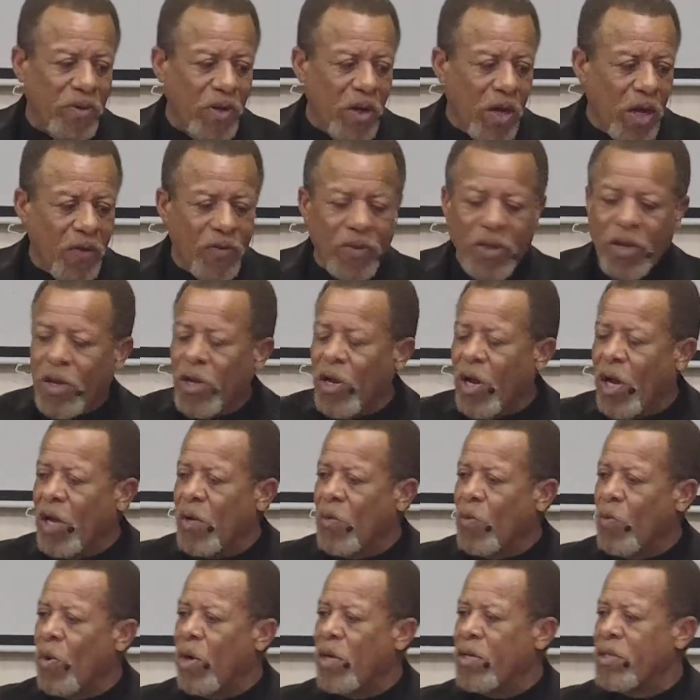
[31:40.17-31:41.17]
God that God
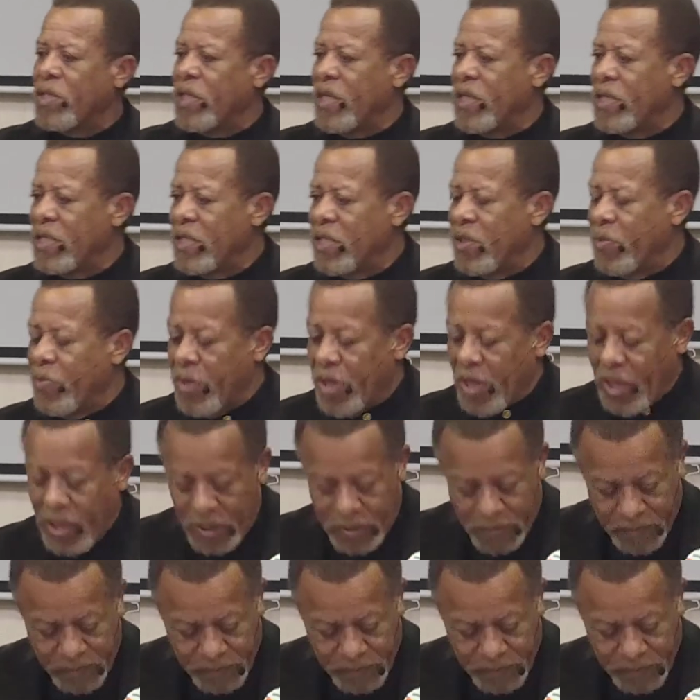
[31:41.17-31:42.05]
wants us to be,